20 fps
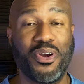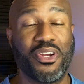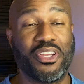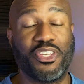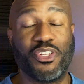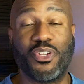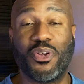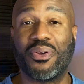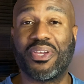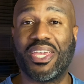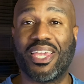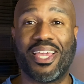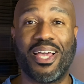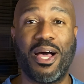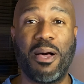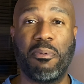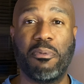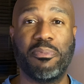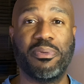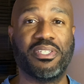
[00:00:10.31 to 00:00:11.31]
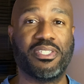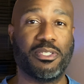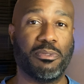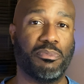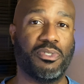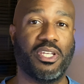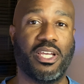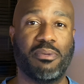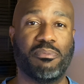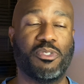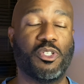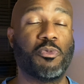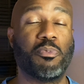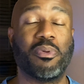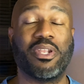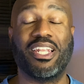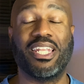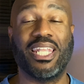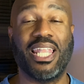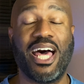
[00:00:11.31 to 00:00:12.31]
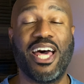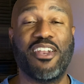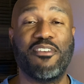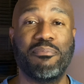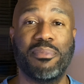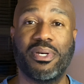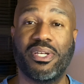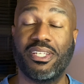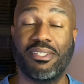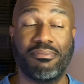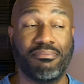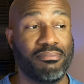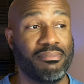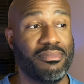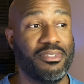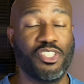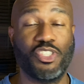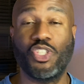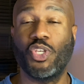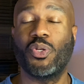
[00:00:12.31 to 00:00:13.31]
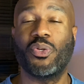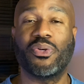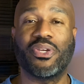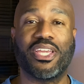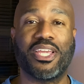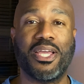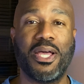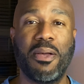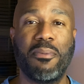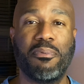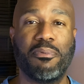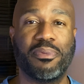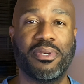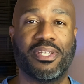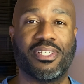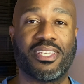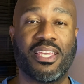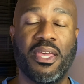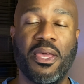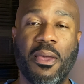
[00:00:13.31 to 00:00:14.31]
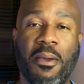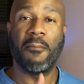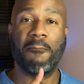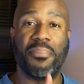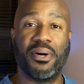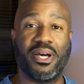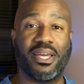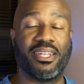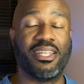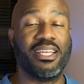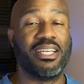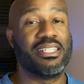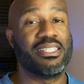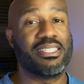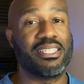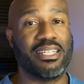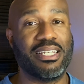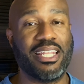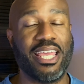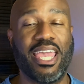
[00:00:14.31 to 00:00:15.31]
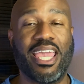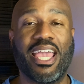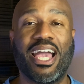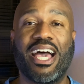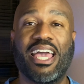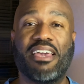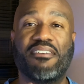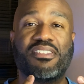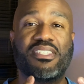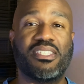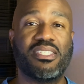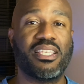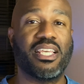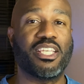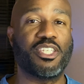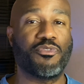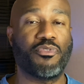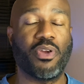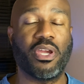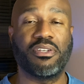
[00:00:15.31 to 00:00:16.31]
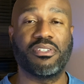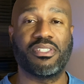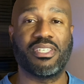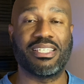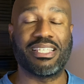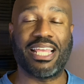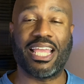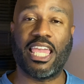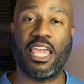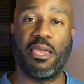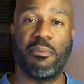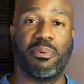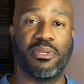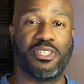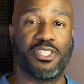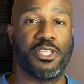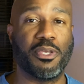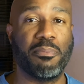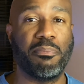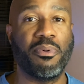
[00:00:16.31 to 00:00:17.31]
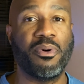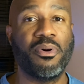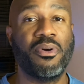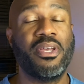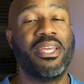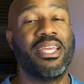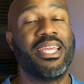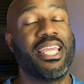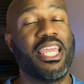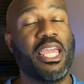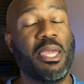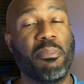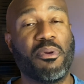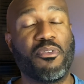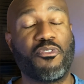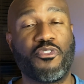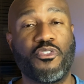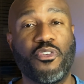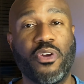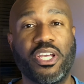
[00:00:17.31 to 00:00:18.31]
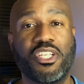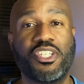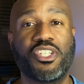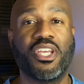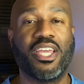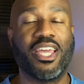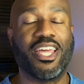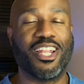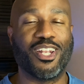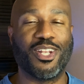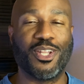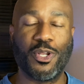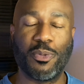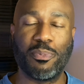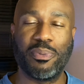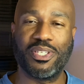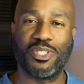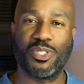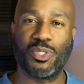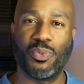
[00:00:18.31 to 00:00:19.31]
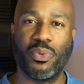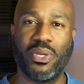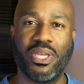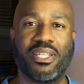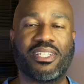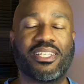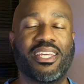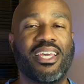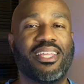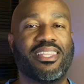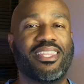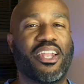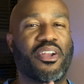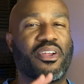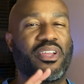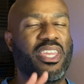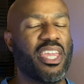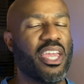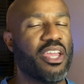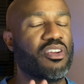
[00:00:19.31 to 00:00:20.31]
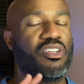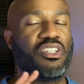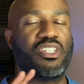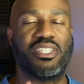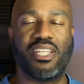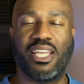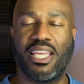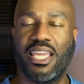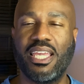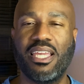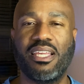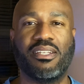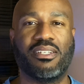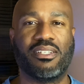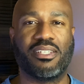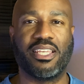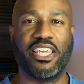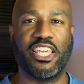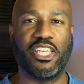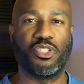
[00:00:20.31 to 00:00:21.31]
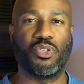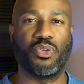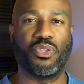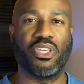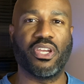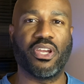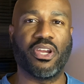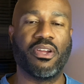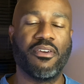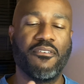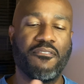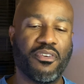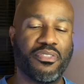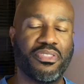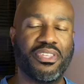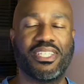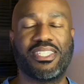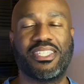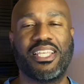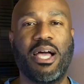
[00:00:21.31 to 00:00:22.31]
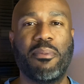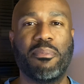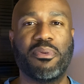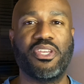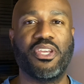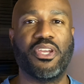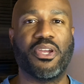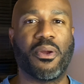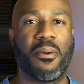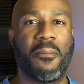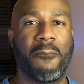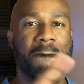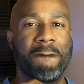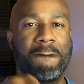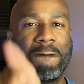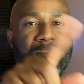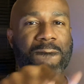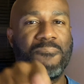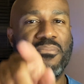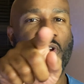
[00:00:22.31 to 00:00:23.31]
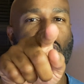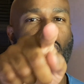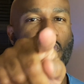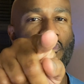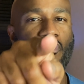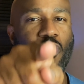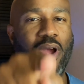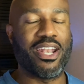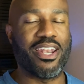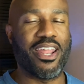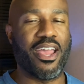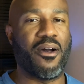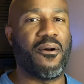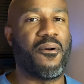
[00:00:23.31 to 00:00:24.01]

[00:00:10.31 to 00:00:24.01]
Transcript: You don't get compliments sometimes. You spend a lot of money, still don't get compliments. But today I have 6 fragrances that keep it simple, keep it fresh, and a little bit sweet that are guaranteed to get you there for this time of year, right now.